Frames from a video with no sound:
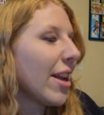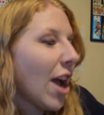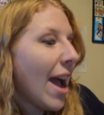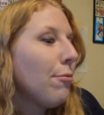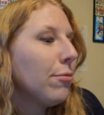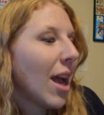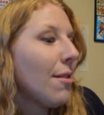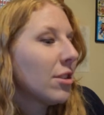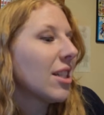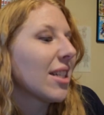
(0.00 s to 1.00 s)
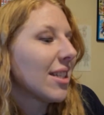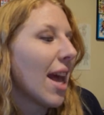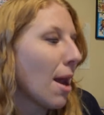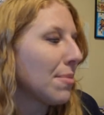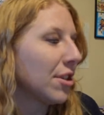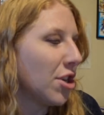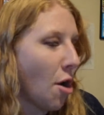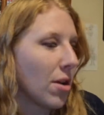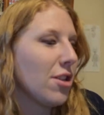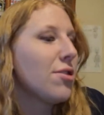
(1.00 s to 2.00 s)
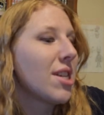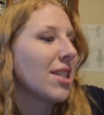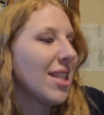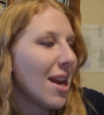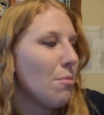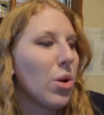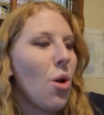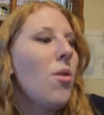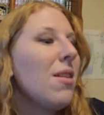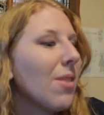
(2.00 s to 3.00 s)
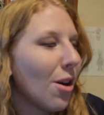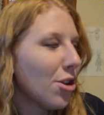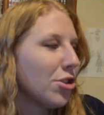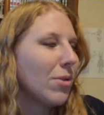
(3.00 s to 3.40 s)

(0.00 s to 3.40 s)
I was gonna set up the joke and you just said it, but no one even heard you.